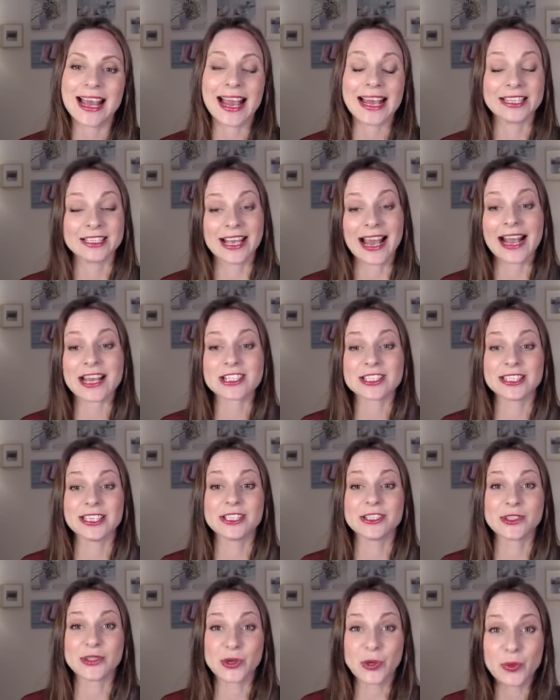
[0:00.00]
and actually
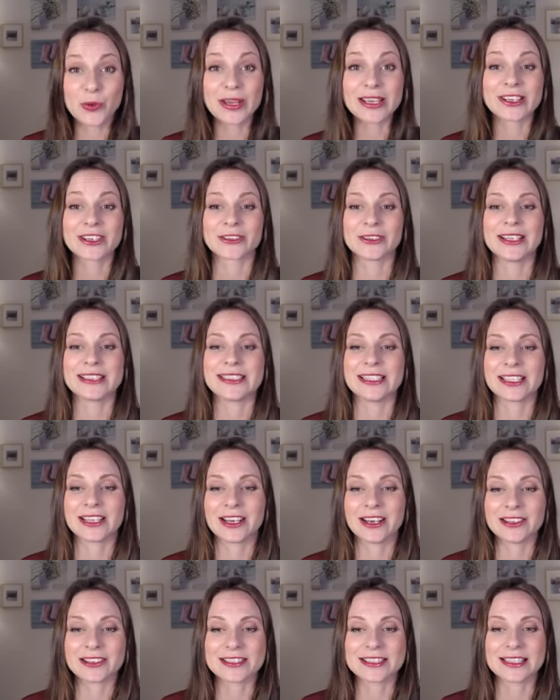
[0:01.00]
enjoy creating
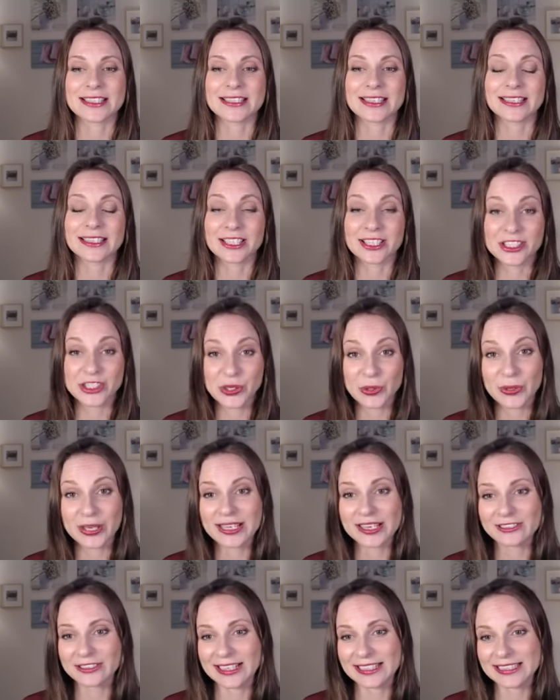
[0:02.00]
content and
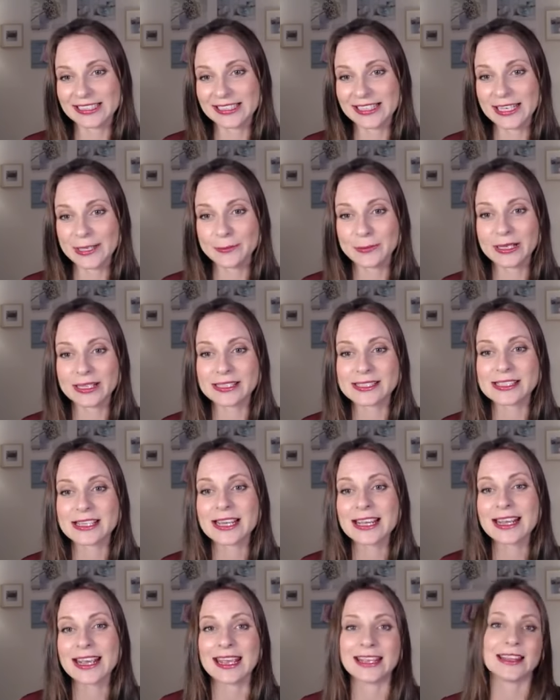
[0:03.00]
enjoying creating emails
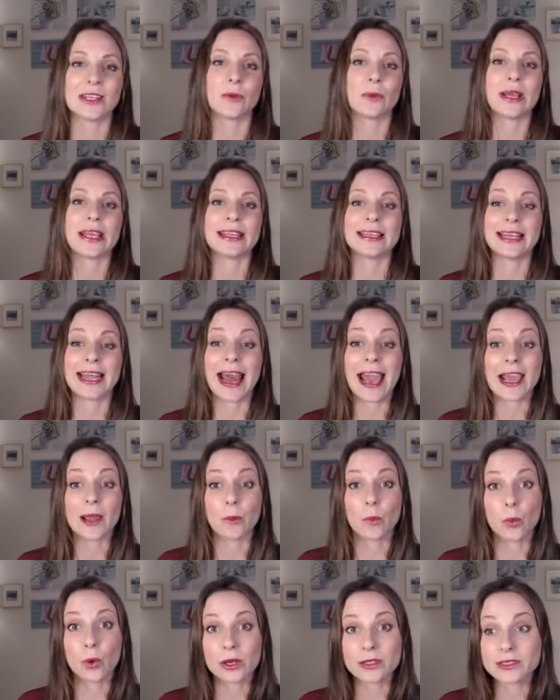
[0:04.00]
in the way that I
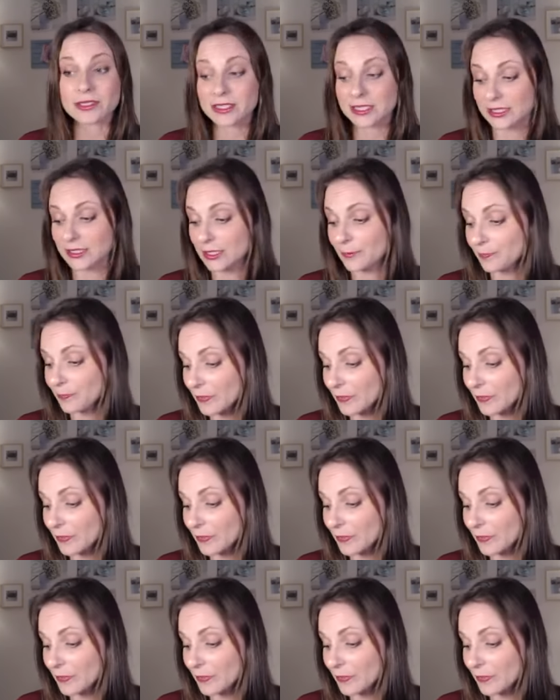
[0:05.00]
wanted.